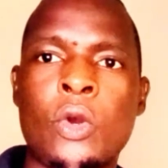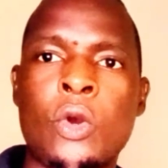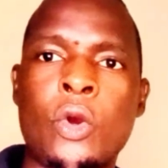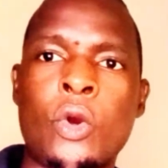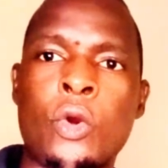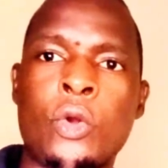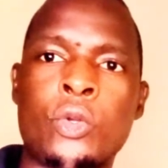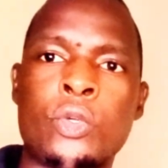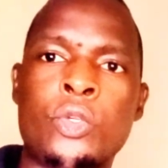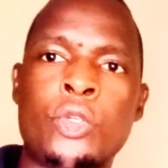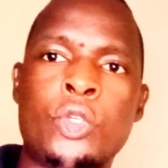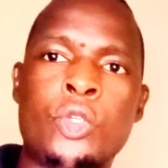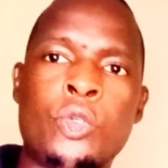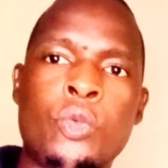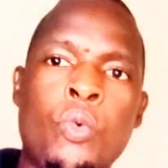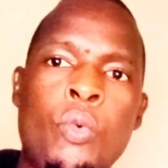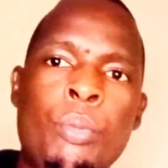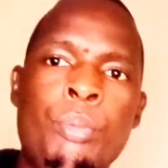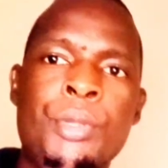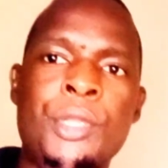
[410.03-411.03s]
or
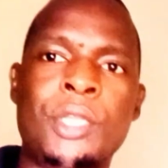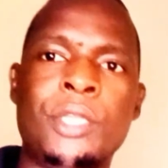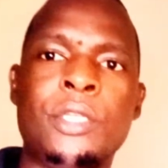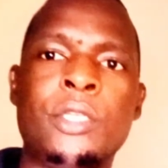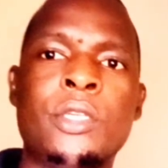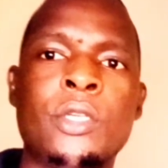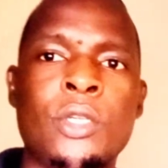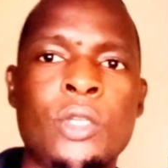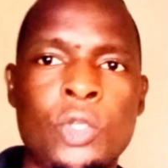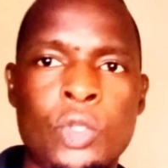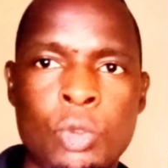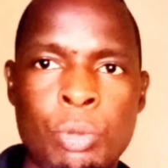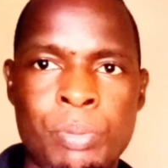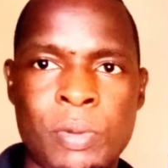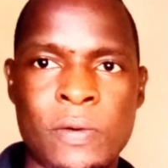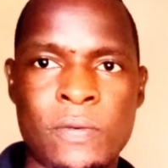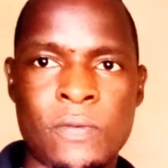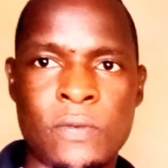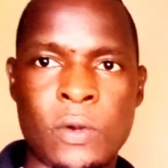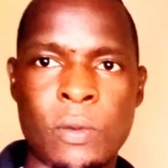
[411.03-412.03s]
too big to
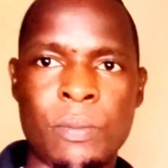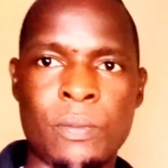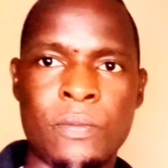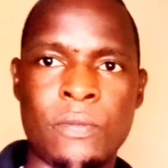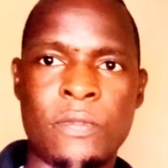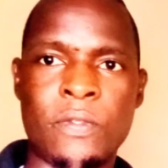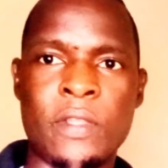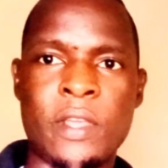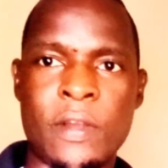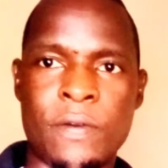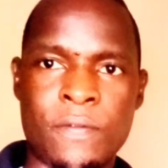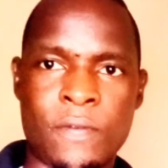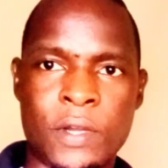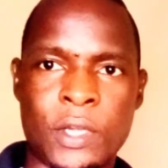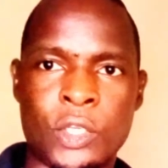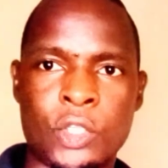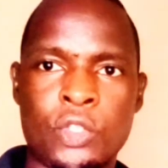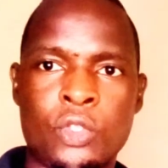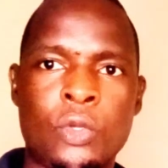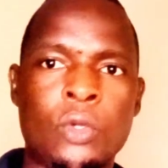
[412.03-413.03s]
perform their
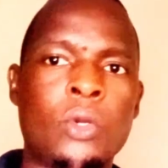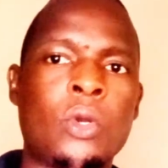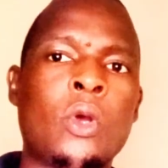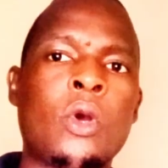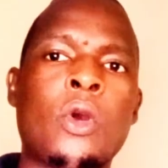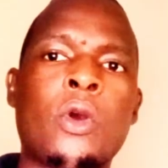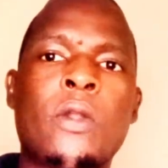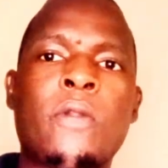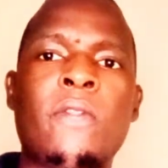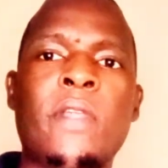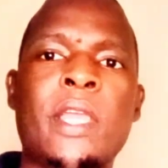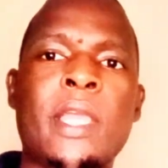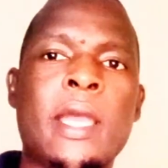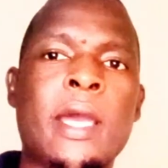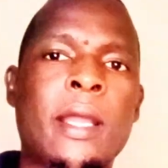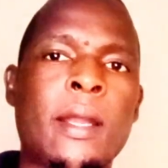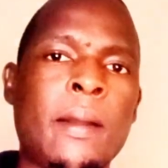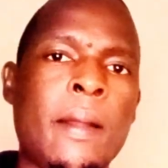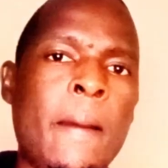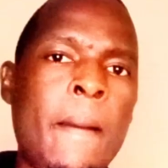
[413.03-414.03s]
function, or they
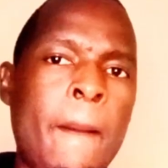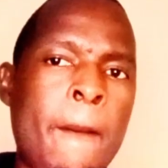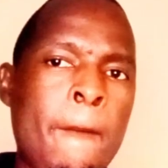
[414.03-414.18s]
are